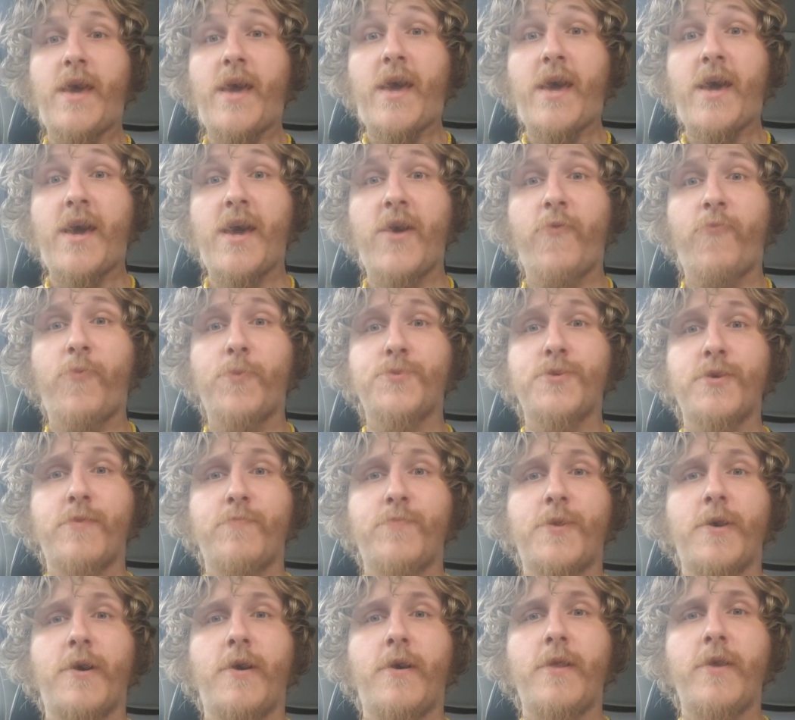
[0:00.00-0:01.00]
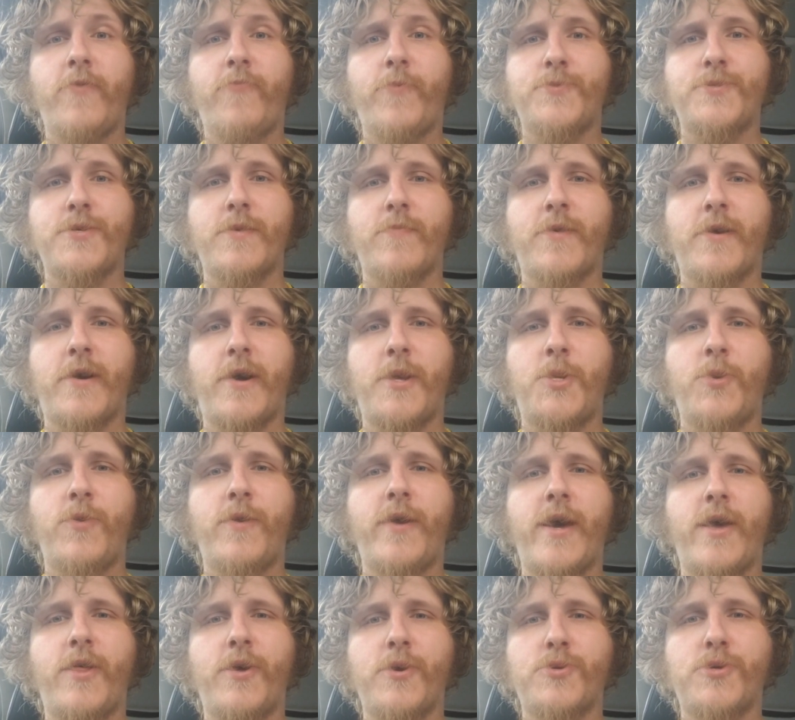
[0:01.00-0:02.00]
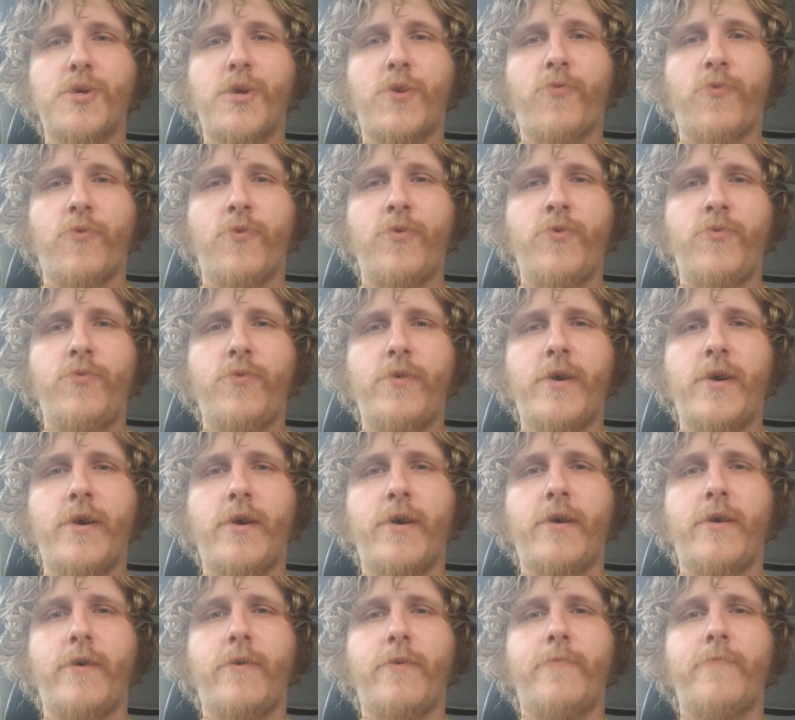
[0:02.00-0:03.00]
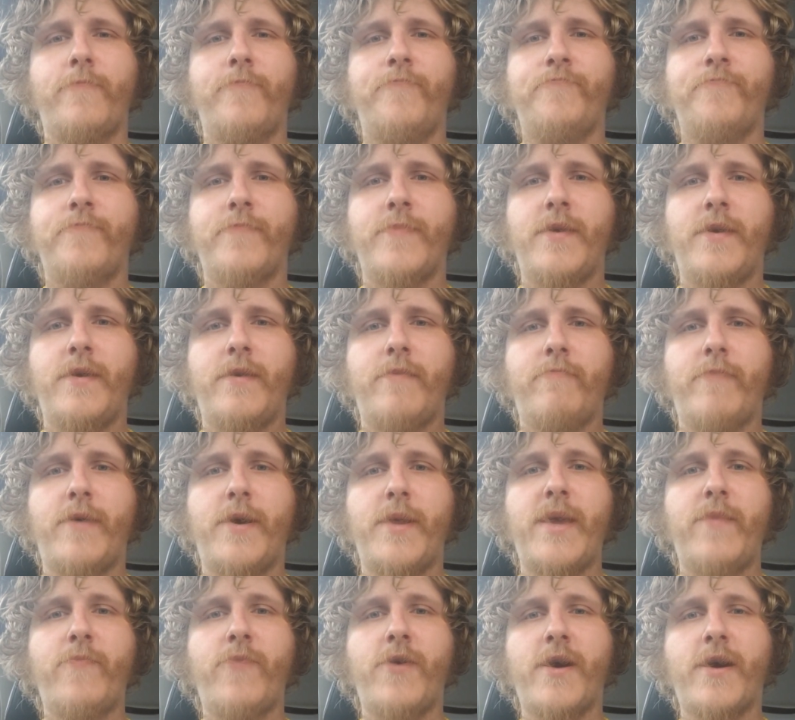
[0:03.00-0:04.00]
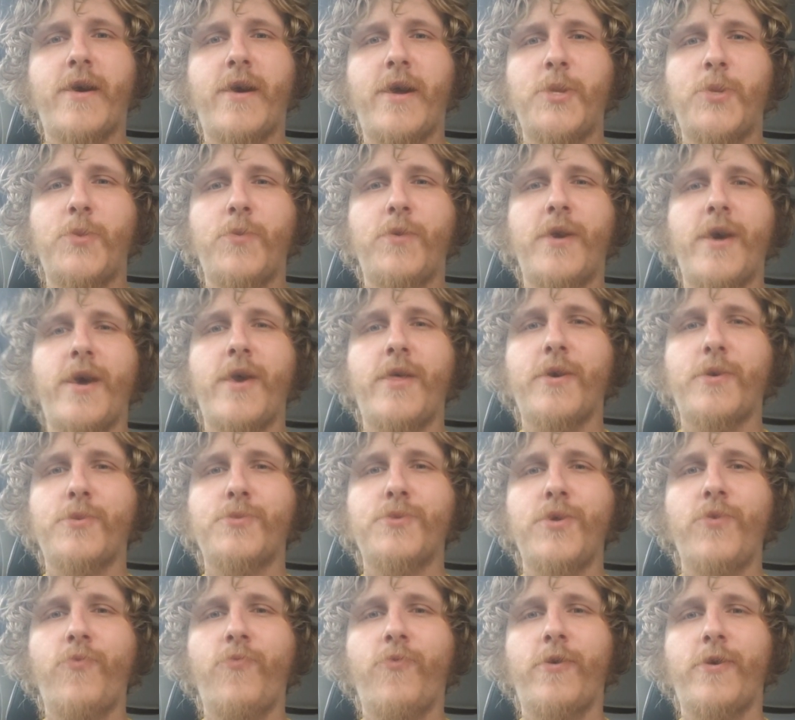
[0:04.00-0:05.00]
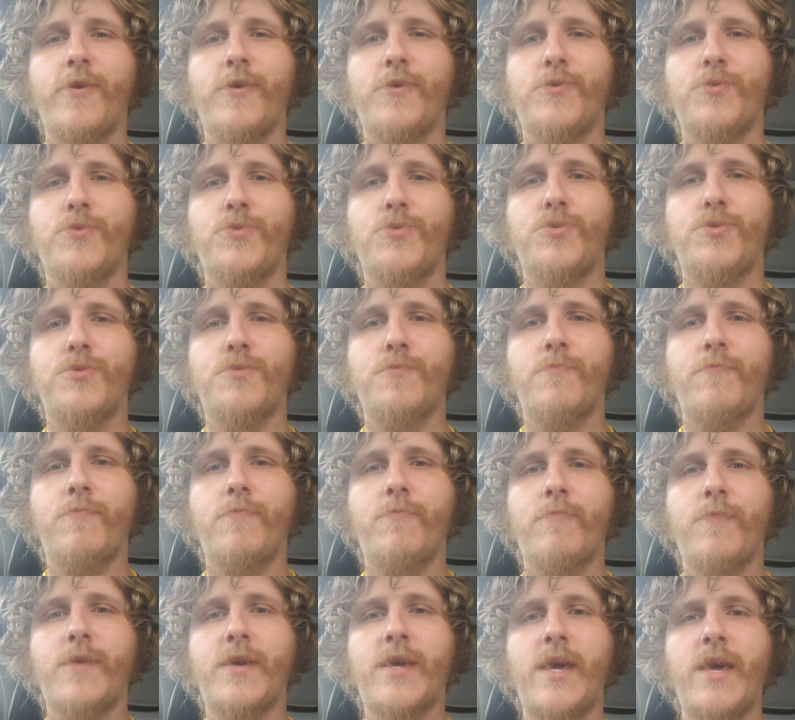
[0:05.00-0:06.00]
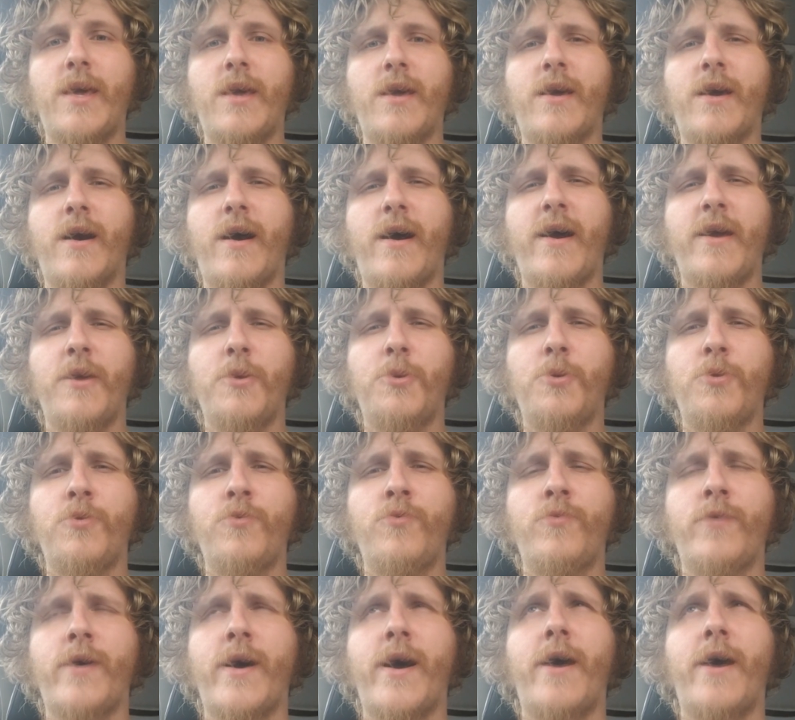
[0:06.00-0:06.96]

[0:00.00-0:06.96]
Hey, what's up, Donny? What's up, Kaiju Galaxy crew? My name on Kaiju Galaxy was King Kaiju.